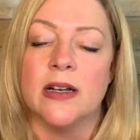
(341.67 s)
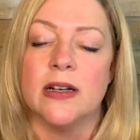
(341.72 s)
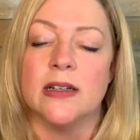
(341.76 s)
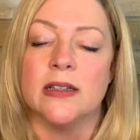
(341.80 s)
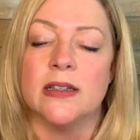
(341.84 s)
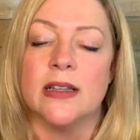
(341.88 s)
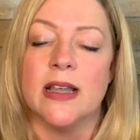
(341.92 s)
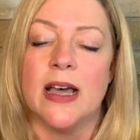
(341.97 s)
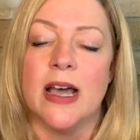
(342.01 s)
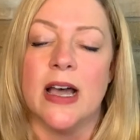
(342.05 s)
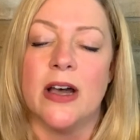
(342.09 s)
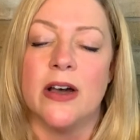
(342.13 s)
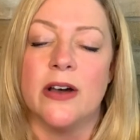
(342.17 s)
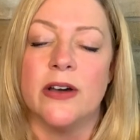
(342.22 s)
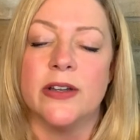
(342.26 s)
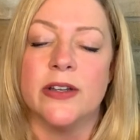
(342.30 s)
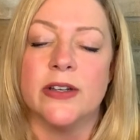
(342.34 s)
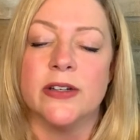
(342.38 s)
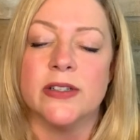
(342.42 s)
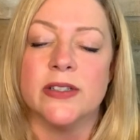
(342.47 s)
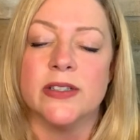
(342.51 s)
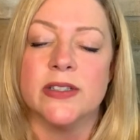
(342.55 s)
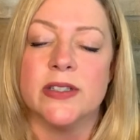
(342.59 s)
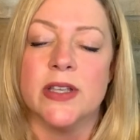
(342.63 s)
Allow
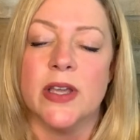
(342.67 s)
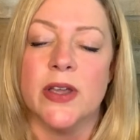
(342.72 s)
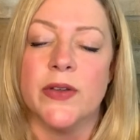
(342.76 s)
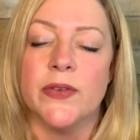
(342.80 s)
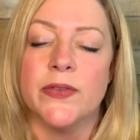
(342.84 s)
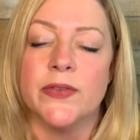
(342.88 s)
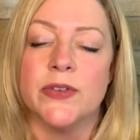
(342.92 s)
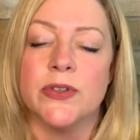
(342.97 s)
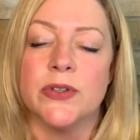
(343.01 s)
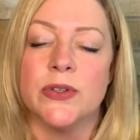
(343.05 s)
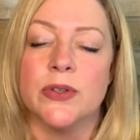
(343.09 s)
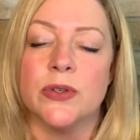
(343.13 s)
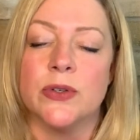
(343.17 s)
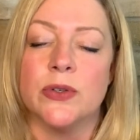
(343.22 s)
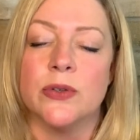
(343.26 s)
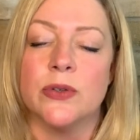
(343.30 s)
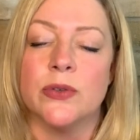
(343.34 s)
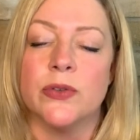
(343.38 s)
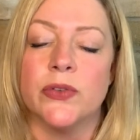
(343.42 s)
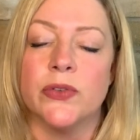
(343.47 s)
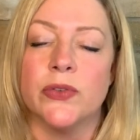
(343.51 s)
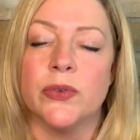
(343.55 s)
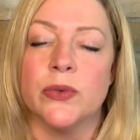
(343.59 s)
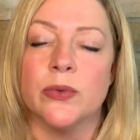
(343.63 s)
yourself
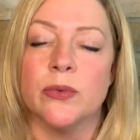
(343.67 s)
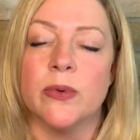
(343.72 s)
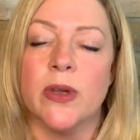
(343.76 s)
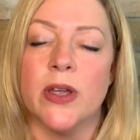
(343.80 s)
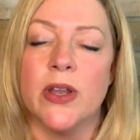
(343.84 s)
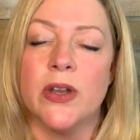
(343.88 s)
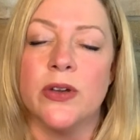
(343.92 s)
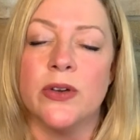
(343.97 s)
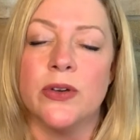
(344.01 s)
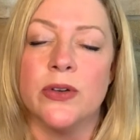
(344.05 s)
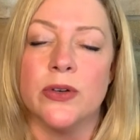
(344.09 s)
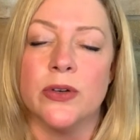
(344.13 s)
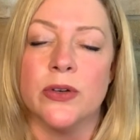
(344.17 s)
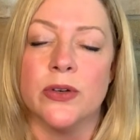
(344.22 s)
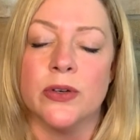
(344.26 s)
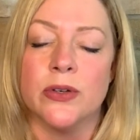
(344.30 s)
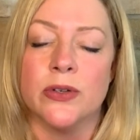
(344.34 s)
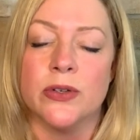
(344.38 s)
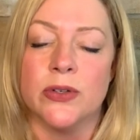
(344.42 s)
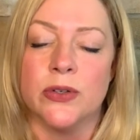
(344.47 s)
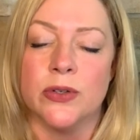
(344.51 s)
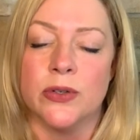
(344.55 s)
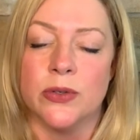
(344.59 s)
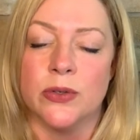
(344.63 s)
to surrender
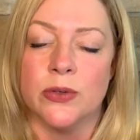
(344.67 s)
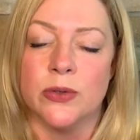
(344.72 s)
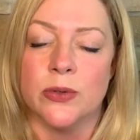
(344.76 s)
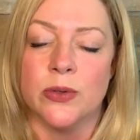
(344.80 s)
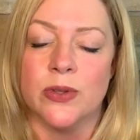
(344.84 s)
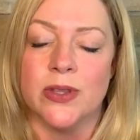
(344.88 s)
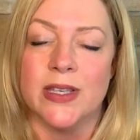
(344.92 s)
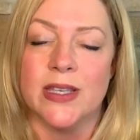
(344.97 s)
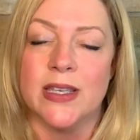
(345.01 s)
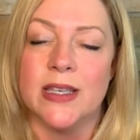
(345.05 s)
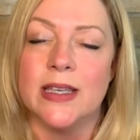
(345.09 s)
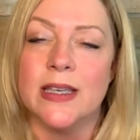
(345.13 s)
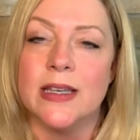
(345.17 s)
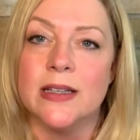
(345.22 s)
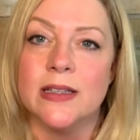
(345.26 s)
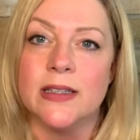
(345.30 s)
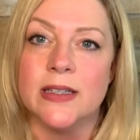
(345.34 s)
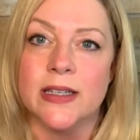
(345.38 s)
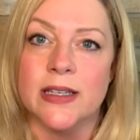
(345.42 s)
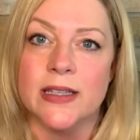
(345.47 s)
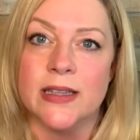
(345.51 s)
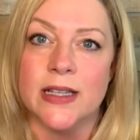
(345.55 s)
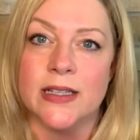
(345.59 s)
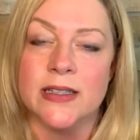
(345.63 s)
to the
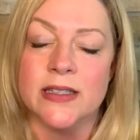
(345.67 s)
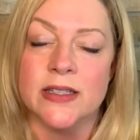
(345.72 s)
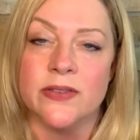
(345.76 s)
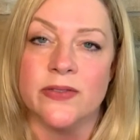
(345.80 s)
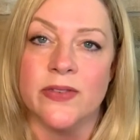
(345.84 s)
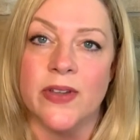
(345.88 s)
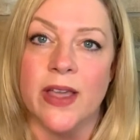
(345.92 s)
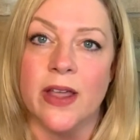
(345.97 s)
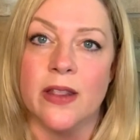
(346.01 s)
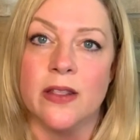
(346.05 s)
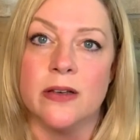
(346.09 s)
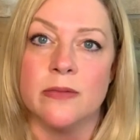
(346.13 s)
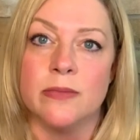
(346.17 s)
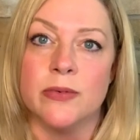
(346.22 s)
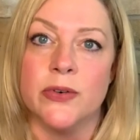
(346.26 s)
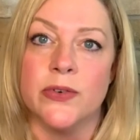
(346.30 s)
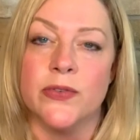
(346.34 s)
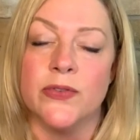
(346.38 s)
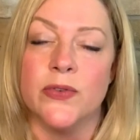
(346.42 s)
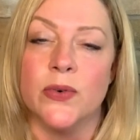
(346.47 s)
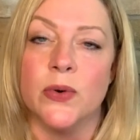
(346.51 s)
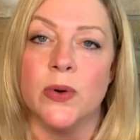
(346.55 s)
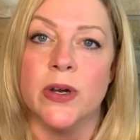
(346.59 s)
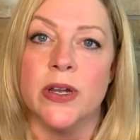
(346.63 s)
healing that's available
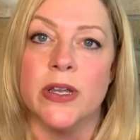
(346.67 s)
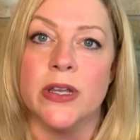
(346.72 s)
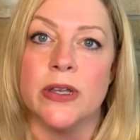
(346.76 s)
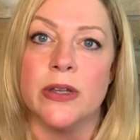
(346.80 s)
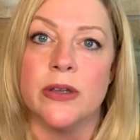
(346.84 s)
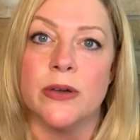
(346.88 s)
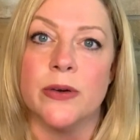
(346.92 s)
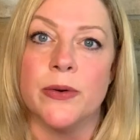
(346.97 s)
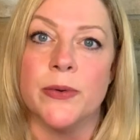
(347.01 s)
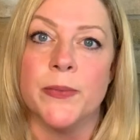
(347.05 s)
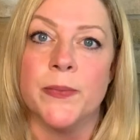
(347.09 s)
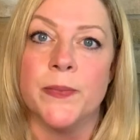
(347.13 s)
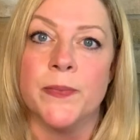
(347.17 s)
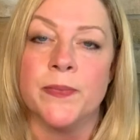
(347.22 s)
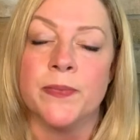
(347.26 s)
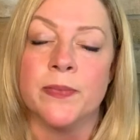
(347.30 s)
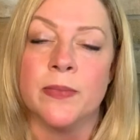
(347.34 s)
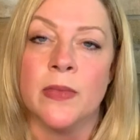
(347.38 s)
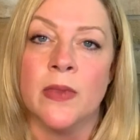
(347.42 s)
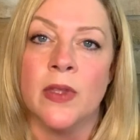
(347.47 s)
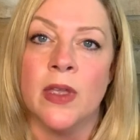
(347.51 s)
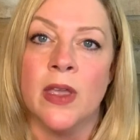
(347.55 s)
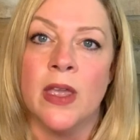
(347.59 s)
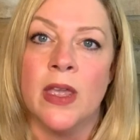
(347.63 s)
for you.
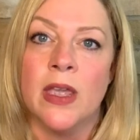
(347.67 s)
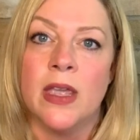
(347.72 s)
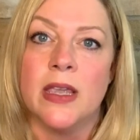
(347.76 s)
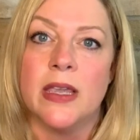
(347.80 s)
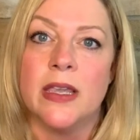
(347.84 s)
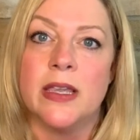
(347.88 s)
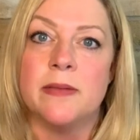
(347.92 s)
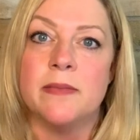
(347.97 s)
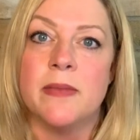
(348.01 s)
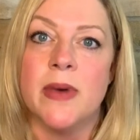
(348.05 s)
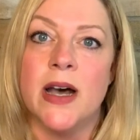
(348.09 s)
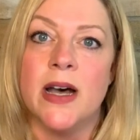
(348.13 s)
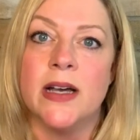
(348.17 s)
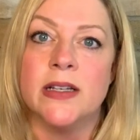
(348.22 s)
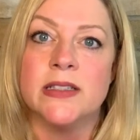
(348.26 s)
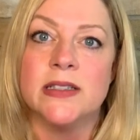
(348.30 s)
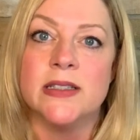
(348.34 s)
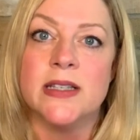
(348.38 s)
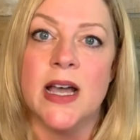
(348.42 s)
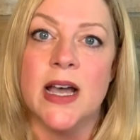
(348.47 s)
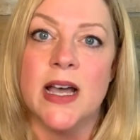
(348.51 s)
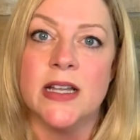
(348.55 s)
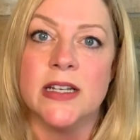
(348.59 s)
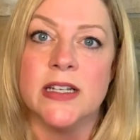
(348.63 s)

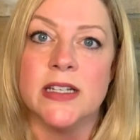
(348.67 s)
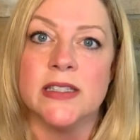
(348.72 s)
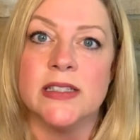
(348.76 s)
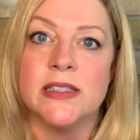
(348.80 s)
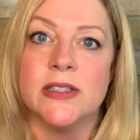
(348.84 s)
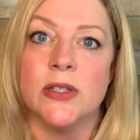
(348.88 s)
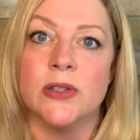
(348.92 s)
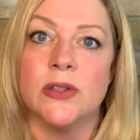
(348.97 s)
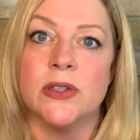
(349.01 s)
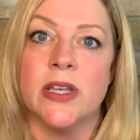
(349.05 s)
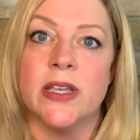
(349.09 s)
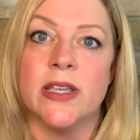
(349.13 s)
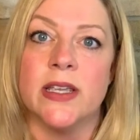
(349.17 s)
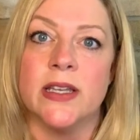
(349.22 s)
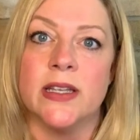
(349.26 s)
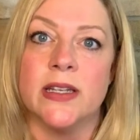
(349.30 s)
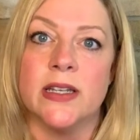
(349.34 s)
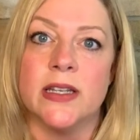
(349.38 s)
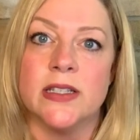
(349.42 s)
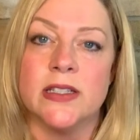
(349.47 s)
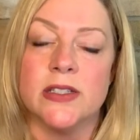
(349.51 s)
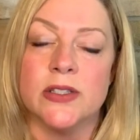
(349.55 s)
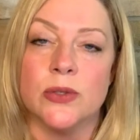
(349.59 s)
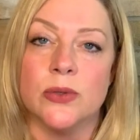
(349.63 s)
Imatnana
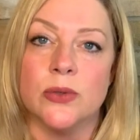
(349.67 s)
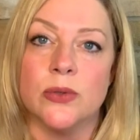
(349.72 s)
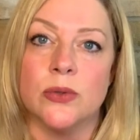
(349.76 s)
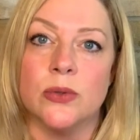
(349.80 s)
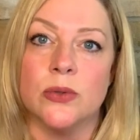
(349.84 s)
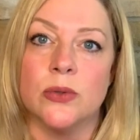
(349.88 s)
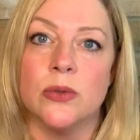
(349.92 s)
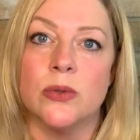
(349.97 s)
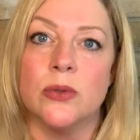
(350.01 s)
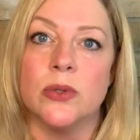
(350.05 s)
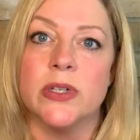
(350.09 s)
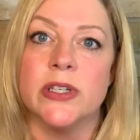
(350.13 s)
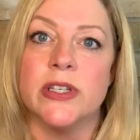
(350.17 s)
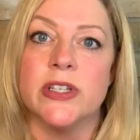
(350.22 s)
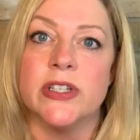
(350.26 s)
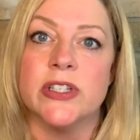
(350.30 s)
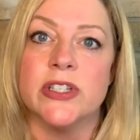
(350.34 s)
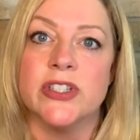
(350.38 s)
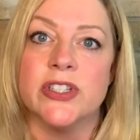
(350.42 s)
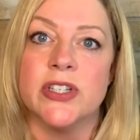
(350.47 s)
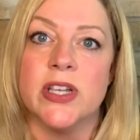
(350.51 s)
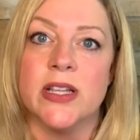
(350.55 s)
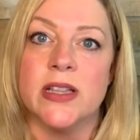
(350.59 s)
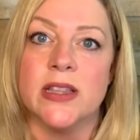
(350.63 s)
satayana saku ori
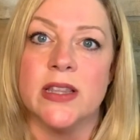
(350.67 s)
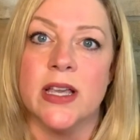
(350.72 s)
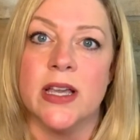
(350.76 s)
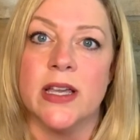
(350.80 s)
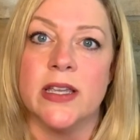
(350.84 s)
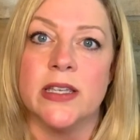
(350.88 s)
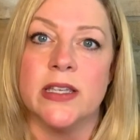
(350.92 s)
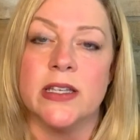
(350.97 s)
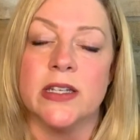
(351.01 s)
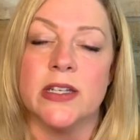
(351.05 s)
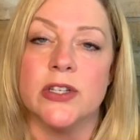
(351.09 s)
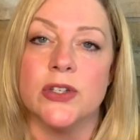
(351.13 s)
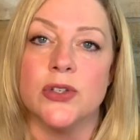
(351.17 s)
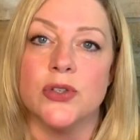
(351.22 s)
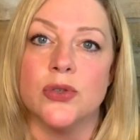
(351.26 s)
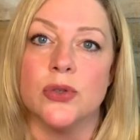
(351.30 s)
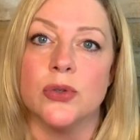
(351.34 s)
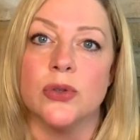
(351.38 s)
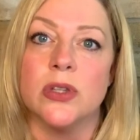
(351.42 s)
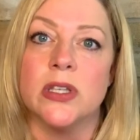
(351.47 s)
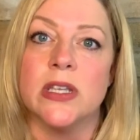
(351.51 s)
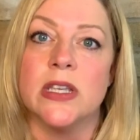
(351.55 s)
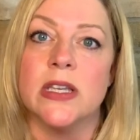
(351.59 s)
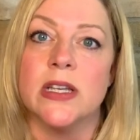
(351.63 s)
shatayana
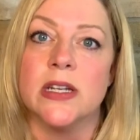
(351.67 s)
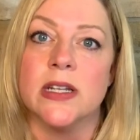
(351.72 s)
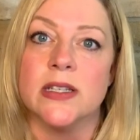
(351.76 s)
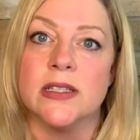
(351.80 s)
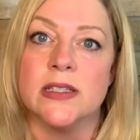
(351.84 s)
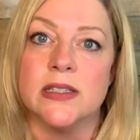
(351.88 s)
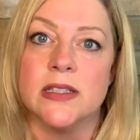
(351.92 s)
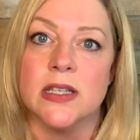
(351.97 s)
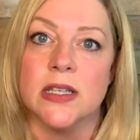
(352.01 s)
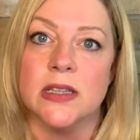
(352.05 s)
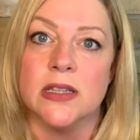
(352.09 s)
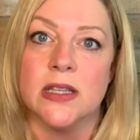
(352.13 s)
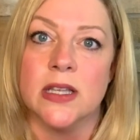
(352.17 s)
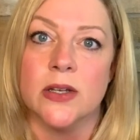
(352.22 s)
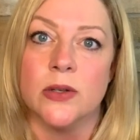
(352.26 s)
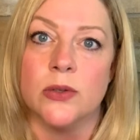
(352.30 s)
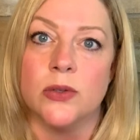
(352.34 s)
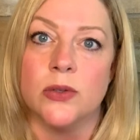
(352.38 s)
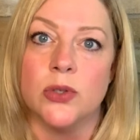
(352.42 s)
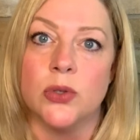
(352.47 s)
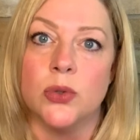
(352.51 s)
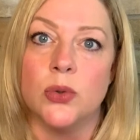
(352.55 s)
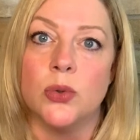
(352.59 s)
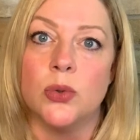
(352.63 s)
shutira sata
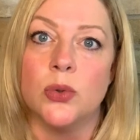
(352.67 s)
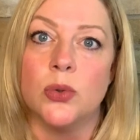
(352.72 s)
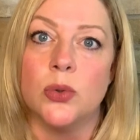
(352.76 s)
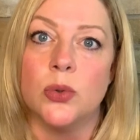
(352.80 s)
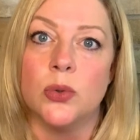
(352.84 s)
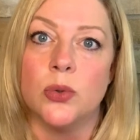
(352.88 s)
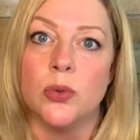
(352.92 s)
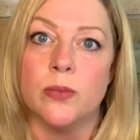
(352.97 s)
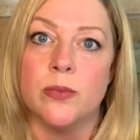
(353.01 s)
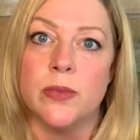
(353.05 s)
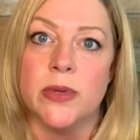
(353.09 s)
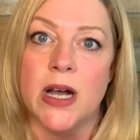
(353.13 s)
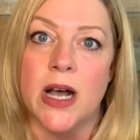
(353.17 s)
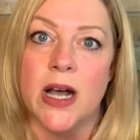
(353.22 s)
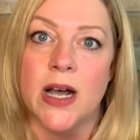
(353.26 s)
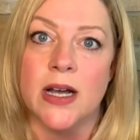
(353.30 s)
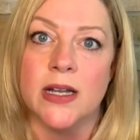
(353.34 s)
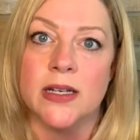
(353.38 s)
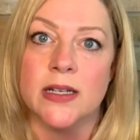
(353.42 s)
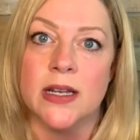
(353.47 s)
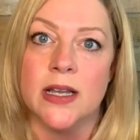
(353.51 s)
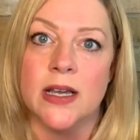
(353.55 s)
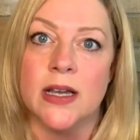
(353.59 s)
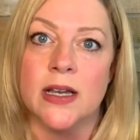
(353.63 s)
nuuru
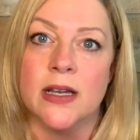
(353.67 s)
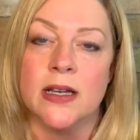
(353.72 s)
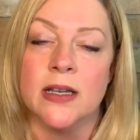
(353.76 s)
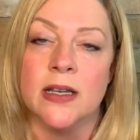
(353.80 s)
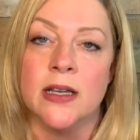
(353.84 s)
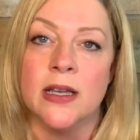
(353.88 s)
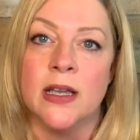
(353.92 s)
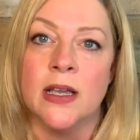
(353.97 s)
ma'ana.